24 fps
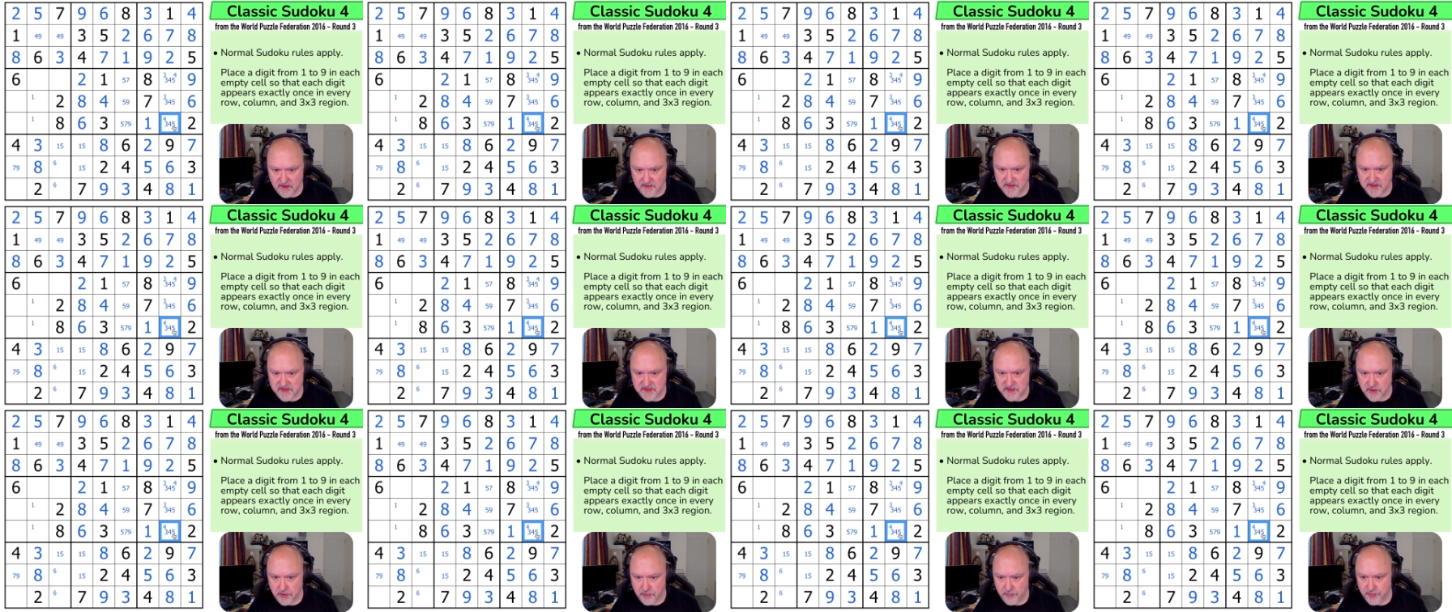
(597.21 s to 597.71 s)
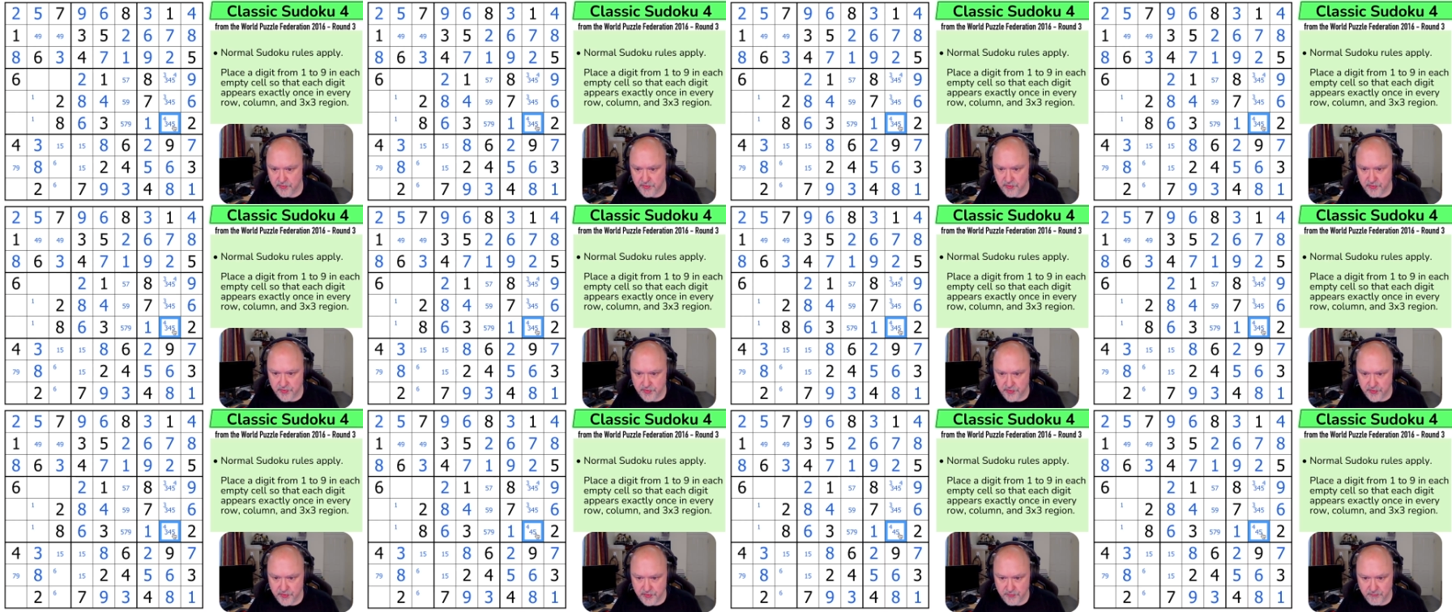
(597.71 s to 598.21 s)
There's no
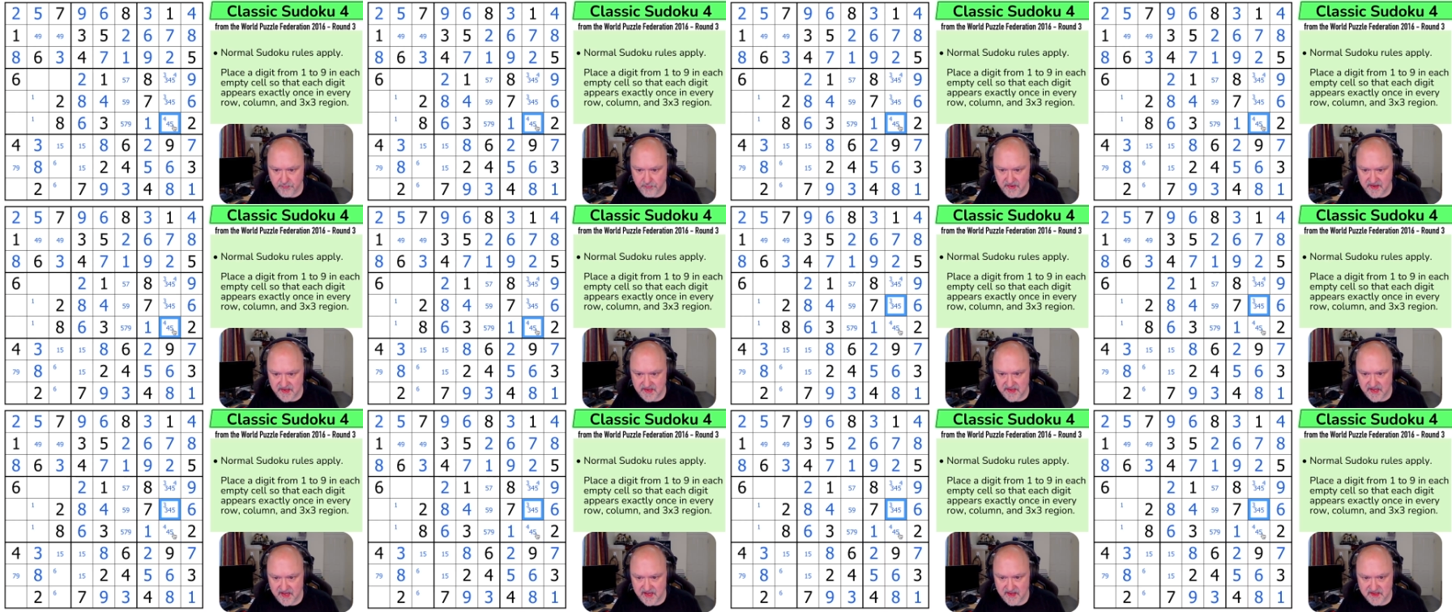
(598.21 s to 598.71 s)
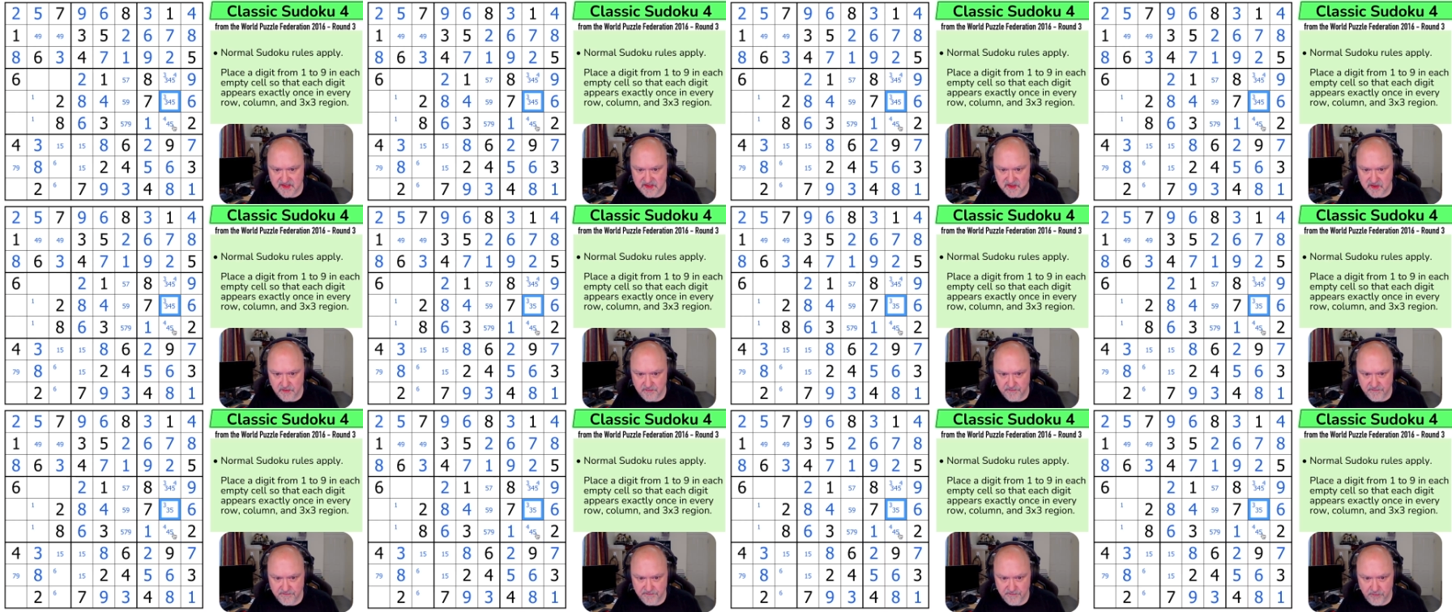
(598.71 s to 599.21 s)
3 there, there's
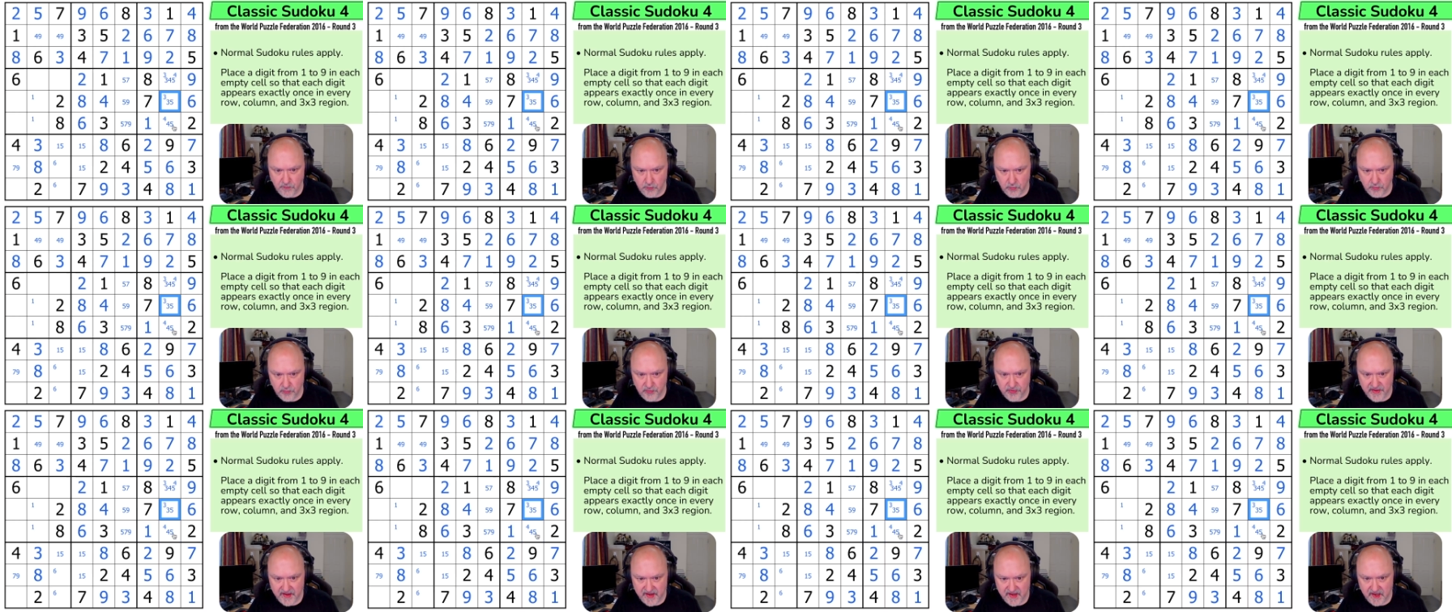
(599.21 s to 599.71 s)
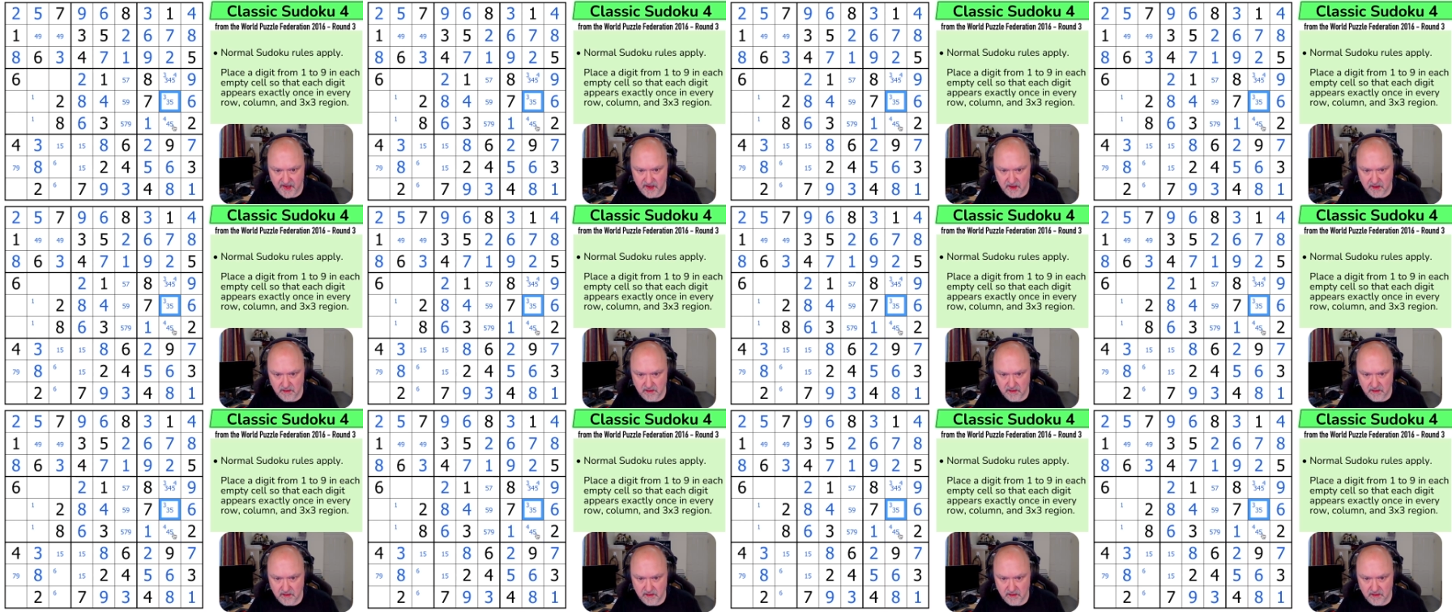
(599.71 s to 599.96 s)
no 4 there.